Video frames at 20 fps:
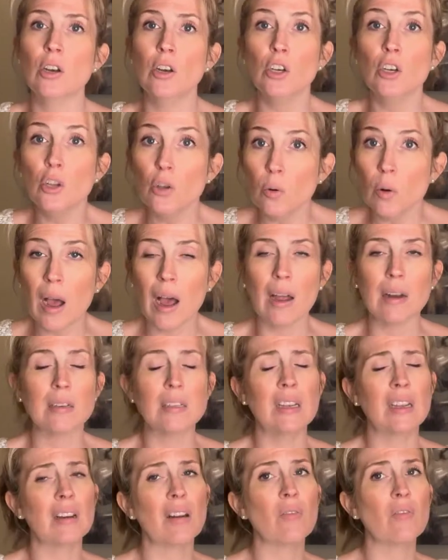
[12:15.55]
new
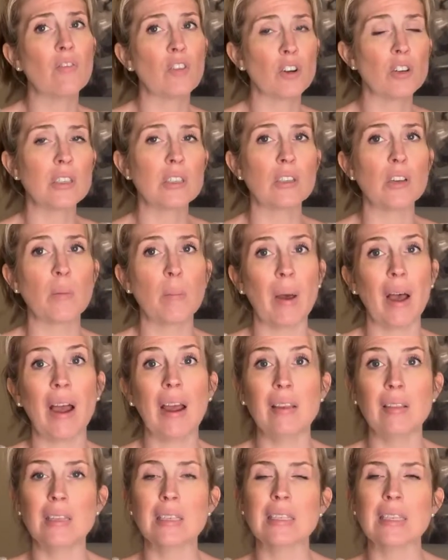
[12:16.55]
content, first look
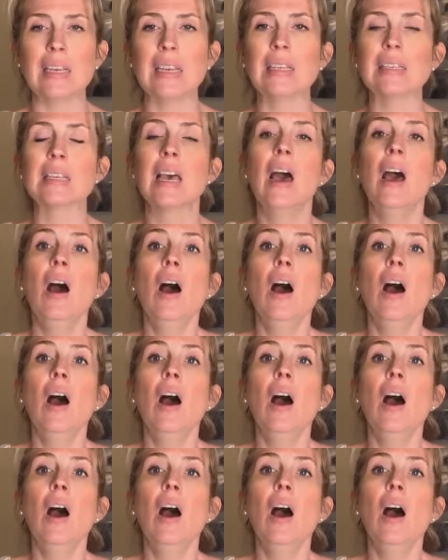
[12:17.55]
behind the scenes.